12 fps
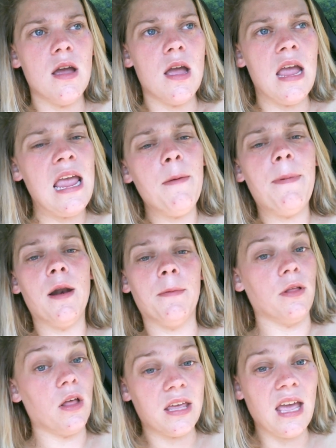He better
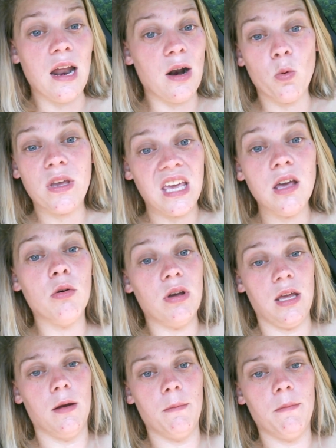be lucky I don't kill
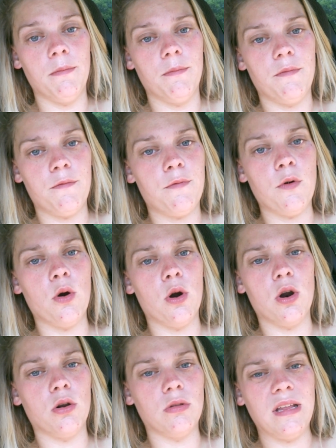him for